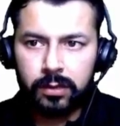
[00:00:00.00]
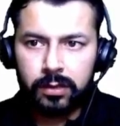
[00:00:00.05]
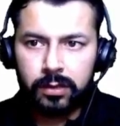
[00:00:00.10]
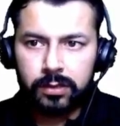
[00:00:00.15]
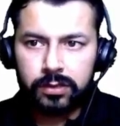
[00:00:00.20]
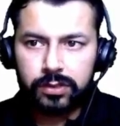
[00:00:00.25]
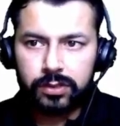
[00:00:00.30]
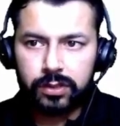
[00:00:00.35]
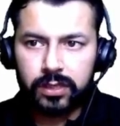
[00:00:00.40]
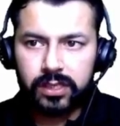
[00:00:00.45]

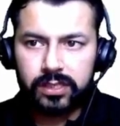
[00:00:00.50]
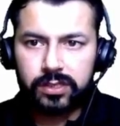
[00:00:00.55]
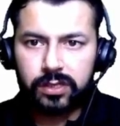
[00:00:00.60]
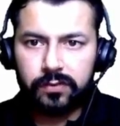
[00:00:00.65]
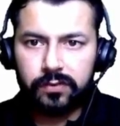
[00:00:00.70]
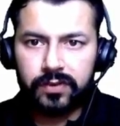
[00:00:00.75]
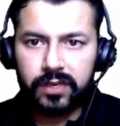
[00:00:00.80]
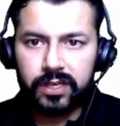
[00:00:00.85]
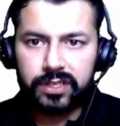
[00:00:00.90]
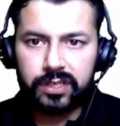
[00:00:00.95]
So list
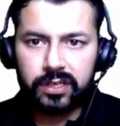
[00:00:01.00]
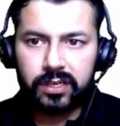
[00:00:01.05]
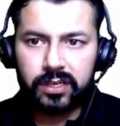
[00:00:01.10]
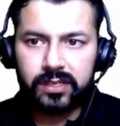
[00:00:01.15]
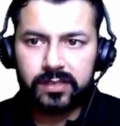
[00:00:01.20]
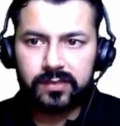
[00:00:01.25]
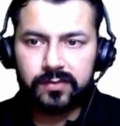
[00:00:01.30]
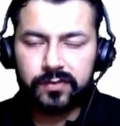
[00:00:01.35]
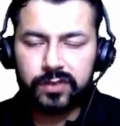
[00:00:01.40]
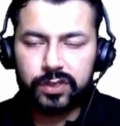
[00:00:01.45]
of
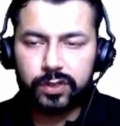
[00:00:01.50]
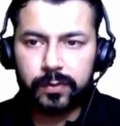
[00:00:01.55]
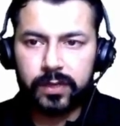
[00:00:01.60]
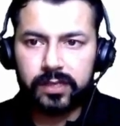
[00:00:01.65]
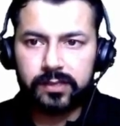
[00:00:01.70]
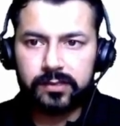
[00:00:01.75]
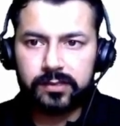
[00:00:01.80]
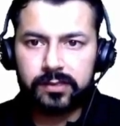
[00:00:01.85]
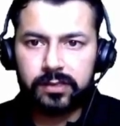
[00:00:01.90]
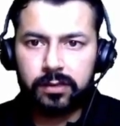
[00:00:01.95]
dictionaries, which
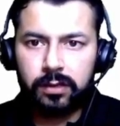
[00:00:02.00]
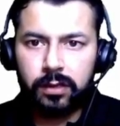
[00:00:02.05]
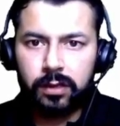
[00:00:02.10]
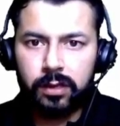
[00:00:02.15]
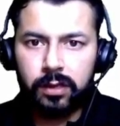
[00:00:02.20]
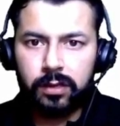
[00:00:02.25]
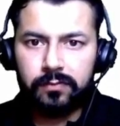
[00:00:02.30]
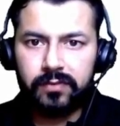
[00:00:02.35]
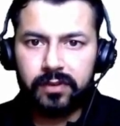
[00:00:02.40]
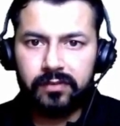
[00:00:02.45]
means
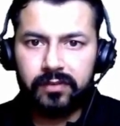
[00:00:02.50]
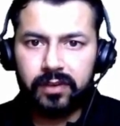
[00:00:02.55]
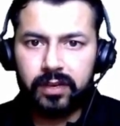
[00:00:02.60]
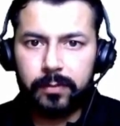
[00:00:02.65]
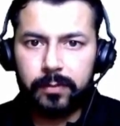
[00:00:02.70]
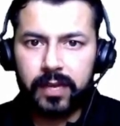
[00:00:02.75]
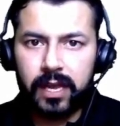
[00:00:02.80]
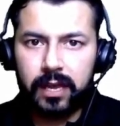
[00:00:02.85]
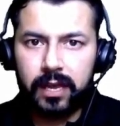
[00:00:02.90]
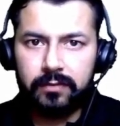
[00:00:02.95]
we will
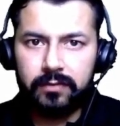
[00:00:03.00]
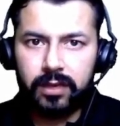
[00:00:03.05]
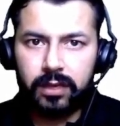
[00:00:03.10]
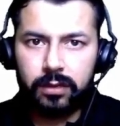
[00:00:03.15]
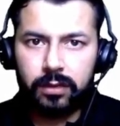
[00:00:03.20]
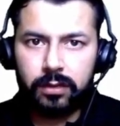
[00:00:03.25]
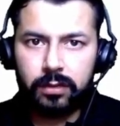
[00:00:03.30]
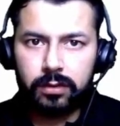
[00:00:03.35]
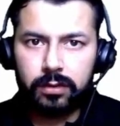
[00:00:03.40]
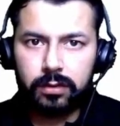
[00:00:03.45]
be having
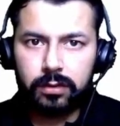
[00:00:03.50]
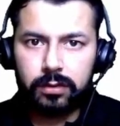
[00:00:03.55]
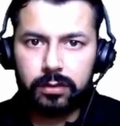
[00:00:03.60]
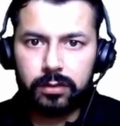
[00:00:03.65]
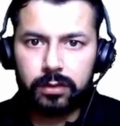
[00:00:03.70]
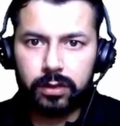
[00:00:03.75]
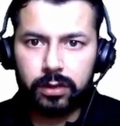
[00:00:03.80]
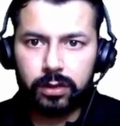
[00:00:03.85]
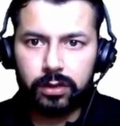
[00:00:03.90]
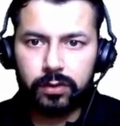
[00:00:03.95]
a
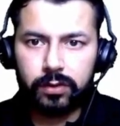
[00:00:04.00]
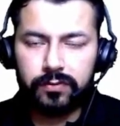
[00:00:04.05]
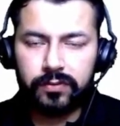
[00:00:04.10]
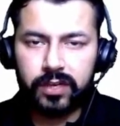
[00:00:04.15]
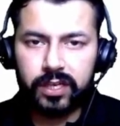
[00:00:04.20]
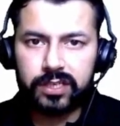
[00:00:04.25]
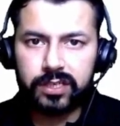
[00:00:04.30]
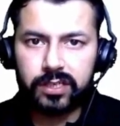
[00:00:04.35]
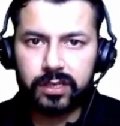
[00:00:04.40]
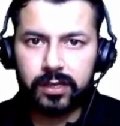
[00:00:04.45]
lot of
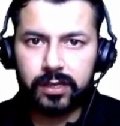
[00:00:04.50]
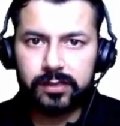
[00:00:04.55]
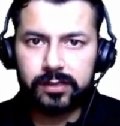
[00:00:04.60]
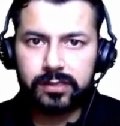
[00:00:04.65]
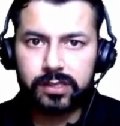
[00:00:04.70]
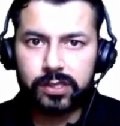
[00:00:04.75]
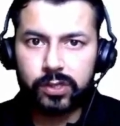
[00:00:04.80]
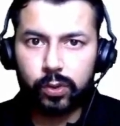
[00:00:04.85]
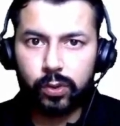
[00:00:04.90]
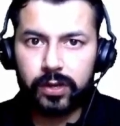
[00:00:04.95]
dictionaries
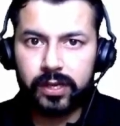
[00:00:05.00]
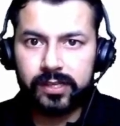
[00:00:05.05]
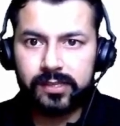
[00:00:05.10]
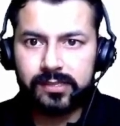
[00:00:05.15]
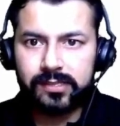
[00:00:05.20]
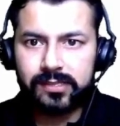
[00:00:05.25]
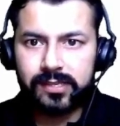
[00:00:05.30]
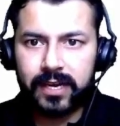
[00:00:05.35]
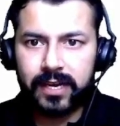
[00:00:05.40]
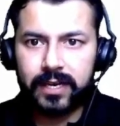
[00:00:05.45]
stored
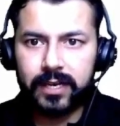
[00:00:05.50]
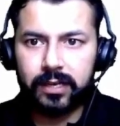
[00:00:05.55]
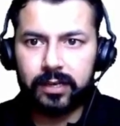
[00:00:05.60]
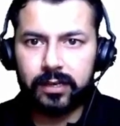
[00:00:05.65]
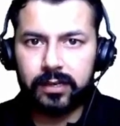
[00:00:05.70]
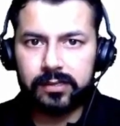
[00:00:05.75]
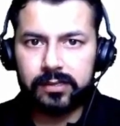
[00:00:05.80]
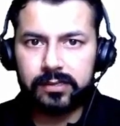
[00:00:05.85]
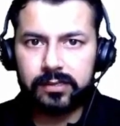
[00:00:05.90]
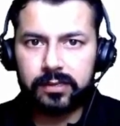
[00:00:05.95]
inside a
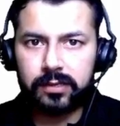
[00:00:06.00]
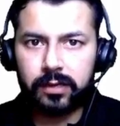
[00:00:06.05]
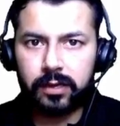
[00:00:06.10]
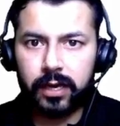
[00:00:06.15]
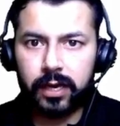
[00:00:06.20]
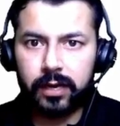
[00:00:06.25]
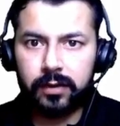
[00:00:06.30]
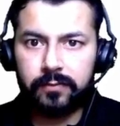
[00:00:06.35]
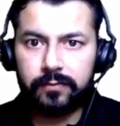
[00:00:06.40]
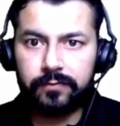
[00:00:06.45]
list,
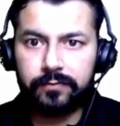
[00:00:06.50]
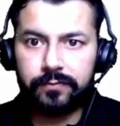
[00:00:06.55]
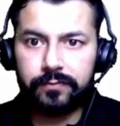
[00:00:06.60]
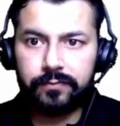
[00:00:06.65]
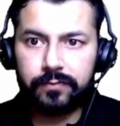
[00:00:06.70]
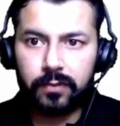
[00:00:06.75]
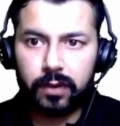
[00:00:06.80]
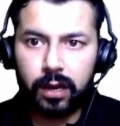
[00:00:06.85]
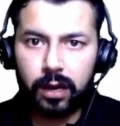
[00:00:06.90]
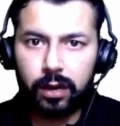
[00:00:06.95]
and
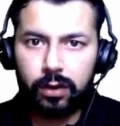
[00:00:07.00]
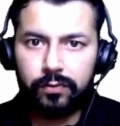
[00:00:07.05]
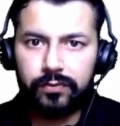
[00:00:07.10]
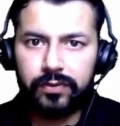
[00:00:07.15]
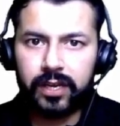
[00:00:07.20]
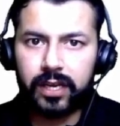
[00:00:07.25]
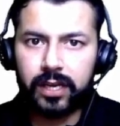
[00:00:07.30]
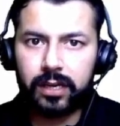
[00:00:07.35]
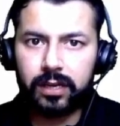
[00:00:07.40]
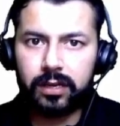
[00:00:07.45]
how we
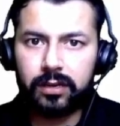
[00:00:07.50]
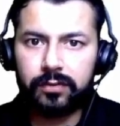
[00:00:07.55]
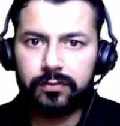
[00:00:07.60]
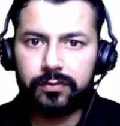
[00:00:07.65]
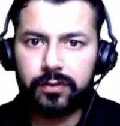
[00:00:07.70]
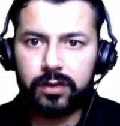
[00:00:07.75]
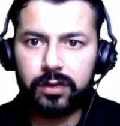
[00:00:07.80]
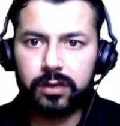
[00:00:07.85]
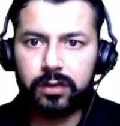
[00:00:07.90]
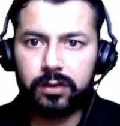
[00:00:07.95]
can
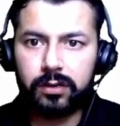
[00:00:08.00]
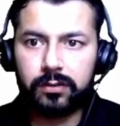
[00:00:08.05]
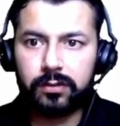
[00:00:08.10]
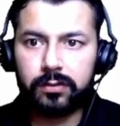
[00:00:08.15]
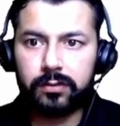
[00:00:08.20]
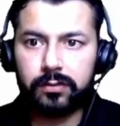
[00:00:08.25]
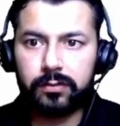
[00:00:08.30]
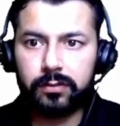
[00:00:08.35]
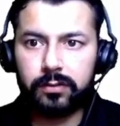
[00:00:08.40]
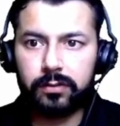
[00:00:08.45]
convert
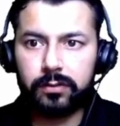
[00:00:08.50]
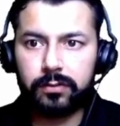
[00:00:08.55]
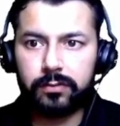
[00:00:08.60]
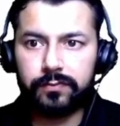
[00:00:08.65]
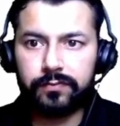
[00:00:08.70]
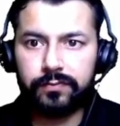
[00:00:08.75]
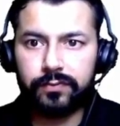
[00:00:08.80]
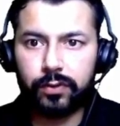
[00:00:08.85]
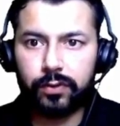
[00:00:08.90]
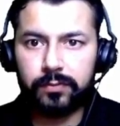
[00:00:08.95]

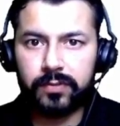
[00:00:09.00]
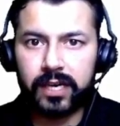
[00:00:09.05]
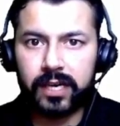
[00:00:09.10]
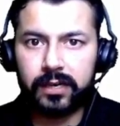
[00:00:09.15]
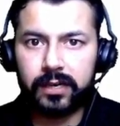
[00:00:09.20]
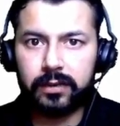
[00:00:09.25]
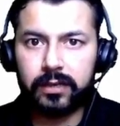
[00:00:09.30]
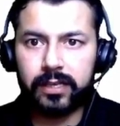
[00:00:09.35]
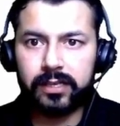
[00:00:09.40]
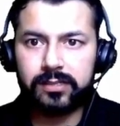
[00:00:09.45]
from that
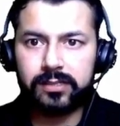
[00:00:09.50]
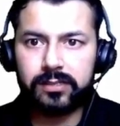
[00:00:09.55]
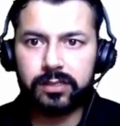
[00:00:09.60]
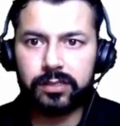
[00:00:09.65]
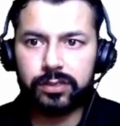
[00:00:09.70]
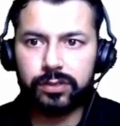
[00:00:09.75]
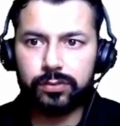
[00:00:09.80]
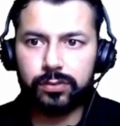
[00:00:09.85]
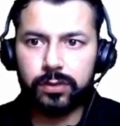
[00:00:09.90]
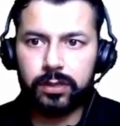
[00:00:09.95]
list
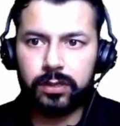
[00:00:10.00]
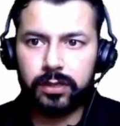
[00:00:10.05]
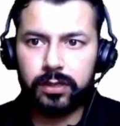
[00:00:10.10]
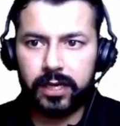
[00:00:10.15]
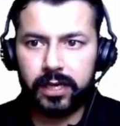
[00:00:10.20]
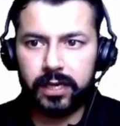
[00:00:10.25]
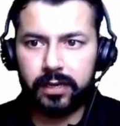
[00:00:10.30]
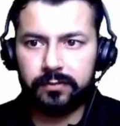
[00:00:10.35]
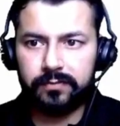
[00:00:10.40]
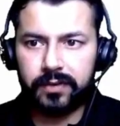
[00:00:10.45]
to a
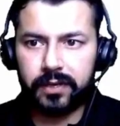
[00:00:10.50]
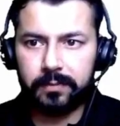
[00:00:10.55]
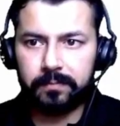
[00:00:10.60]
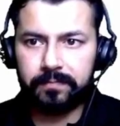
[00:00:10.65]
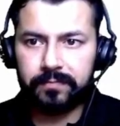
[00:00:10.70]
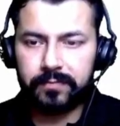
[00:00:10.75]
data frame.